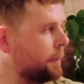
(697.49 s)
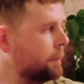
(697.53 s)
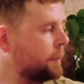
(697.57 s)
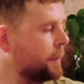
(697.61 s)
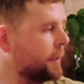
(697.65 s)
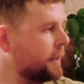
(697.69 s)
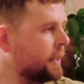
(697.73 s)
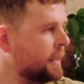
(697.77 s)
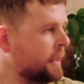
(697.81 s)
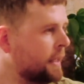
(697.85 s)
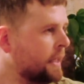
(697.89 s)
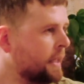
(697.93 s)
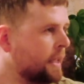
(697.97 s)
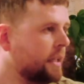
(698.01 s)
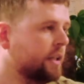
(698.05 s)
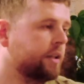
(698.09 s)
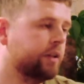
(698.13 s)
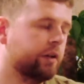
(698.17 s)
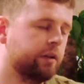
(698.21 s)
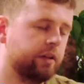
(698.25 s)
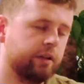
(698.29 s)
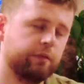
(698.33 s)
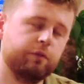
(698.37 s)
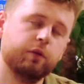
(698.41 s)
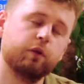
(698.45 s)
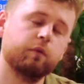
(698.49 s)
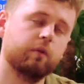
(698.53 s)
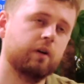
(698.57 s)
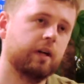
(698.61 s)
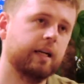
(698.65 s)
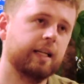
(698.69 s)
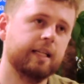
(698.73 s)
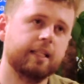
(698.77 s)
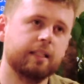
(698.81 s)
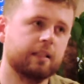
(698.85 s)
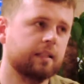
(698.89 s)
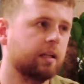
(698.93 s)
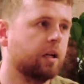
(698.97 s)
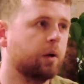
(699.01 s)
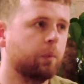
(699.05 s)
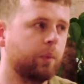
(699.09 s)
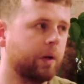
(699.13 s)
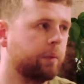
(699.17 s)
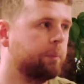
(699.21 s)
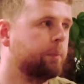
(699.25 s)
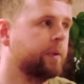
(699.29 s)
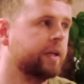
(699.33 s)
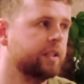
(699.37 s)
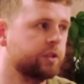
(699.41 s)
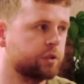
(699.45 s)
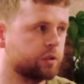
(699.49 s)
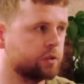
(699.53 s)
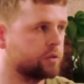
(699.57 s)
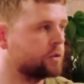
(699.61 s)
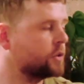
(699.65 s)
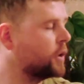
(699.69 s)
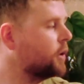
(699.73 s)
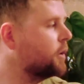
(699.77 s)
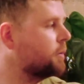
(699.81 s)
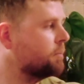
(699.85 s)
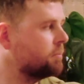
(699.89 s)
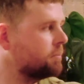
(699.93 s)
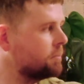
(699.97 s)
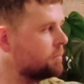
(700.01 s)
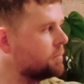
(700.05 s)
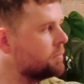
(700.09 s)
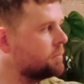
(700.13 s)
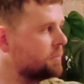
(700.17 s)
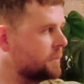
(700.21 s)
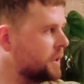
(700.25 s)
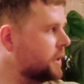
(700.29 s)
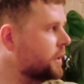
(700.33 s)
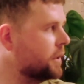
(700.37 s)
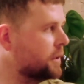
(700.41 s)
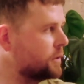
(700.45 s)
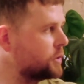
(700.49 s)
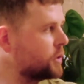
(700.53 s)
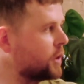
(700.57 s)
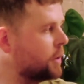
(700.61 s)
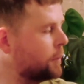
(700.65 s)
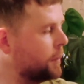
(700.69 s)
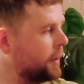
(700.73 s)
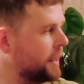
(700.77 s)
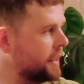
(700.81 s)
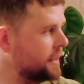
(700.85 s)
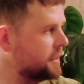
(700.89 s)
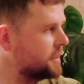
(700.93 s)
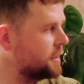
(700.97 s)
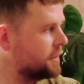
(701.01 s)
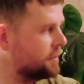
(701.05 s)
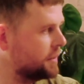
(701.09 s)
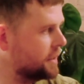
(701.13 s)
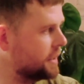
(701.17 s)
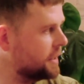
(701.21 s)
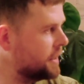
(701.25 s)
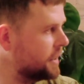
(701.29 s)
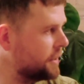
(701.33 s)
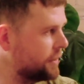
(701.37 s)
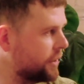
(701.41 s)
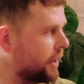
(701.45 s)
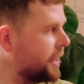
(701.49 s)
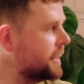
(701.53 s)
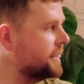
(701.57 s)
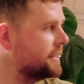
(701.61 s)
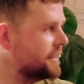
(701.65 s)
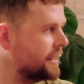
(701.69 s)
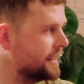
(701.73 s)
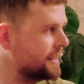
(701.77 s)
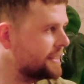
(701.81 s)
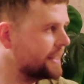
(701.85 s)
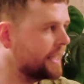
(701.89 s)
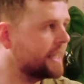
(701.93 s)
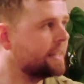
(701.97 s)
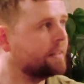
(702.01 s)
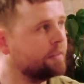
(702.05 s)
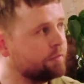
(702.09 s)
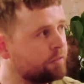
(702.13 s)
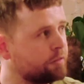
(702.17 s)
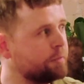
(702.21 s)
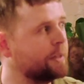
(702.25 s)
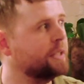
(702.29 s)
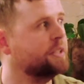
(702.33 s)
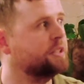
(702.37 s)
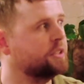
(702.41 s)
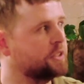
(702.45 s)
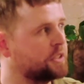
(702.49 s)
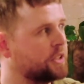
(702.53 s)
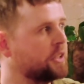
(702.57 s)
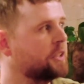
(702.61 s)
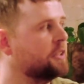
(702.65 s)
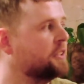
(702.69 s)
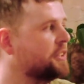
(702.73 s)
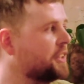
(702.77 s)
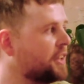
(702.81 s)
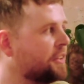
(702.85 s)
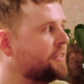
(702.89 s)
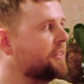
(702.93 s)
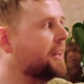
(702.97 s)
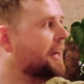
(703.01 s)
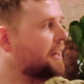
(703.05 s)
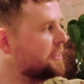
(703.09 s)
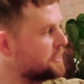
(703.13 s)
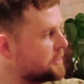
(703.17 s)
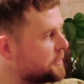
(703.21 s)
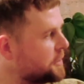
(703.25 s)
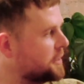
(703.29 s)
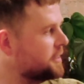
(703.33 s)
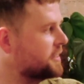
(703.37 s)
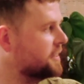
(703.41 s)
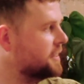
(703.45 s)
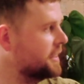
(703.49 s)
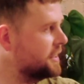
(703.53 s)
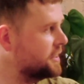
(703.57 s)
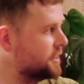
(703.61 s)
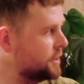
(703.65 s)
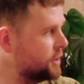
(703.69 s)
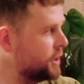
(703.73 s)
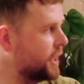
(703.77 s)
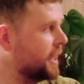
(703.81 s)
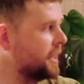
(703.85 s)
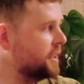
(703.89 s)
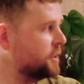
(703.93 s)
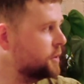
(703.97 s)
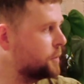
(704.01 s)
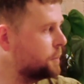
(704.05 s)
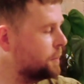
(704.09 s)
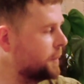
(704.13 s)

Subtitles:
But and if you're writing a web page on top hits of the 90s, that information is kind of done now, so it doesn't need to change.